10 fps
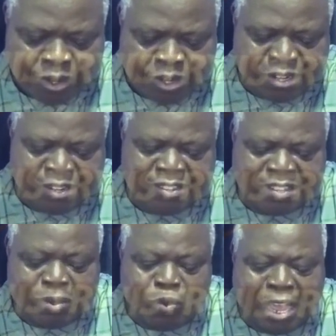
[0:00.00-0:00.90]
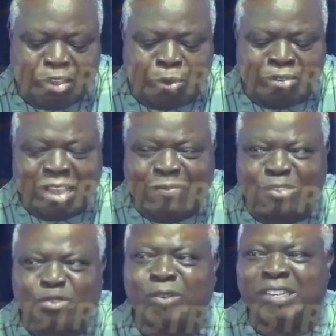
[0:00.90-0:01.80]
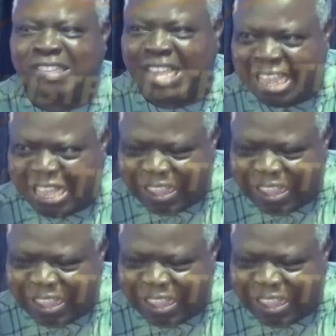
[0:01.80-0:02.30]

the reason why you must have a strong desire.